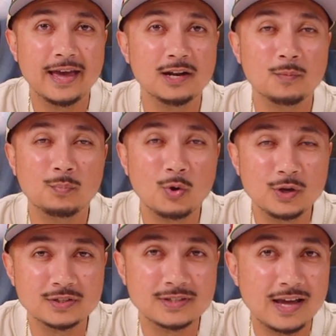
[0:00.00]
and it
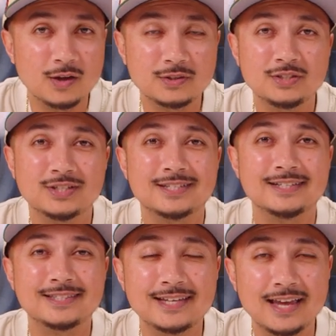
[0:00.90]
boils down to just
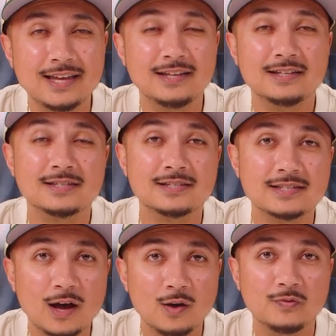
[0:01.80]
attaining
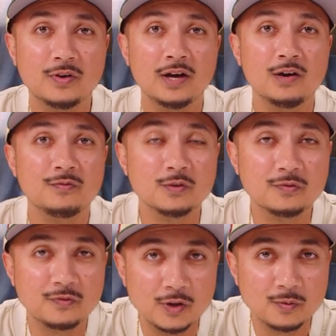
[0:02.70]

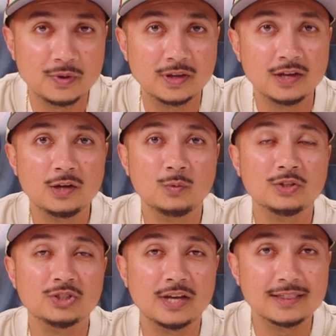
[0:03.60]
self-fulfillment,
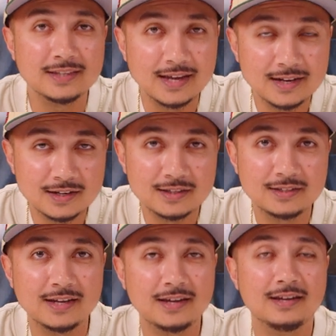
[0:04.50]
which at the end of the
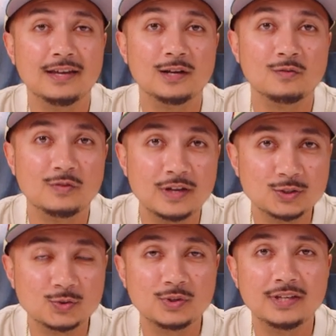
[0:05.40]
day, it
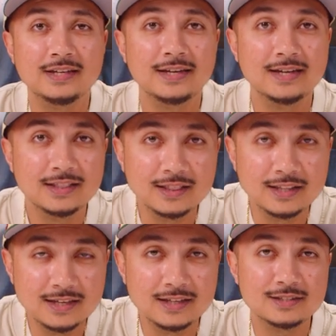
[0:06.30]
eventually
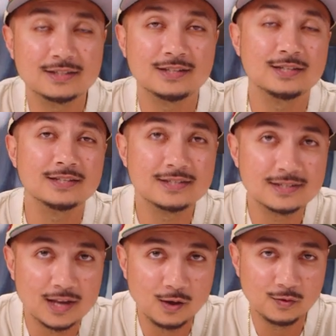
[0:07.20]
leads to
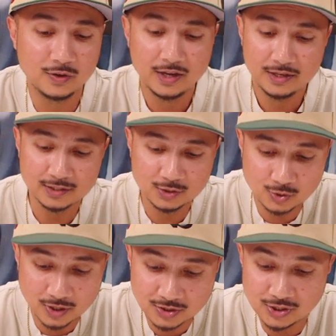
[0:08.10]

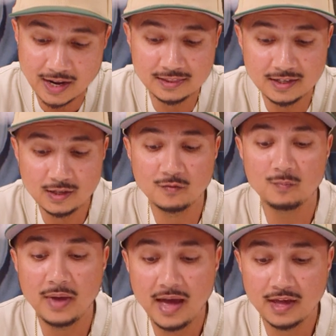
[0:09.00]
self-destruction. I think of
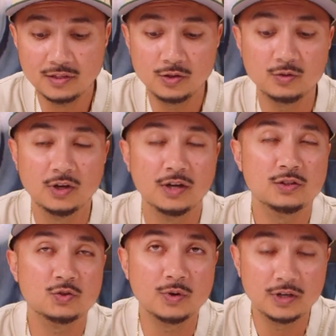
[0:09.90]
Matthew
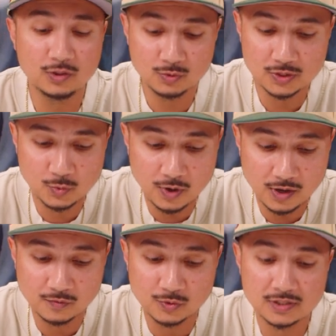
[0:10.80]
twenty-three
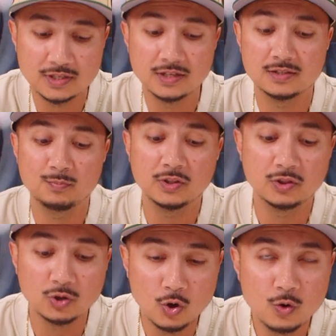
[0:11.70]
twelve, where it says, but
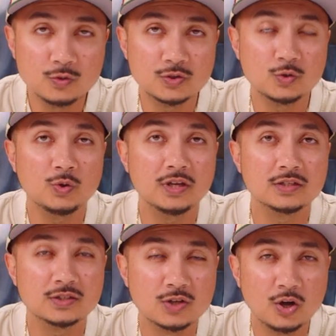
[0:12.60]
those who
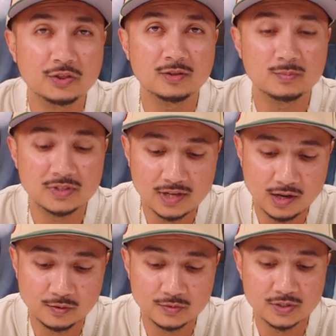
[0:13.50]
exalt
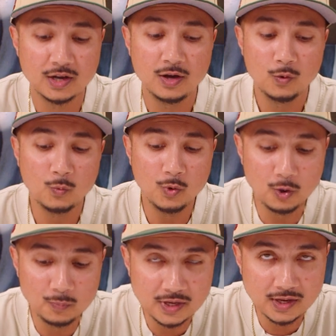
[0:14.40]
themselves will
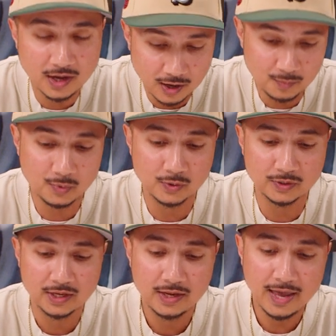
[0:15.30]
be humbled.
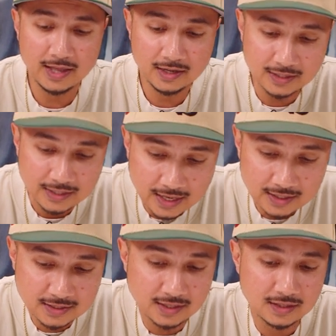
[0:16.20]
And in the
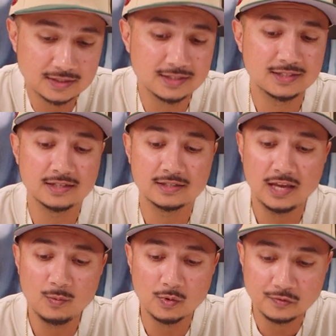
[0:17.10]
next sentence, it says, they
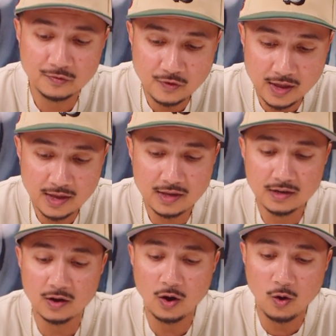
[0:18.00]
will fade
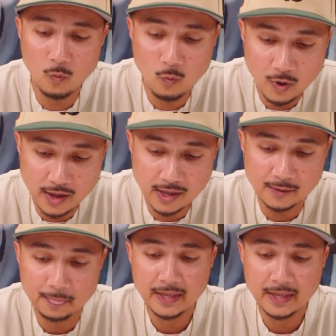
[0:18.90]
away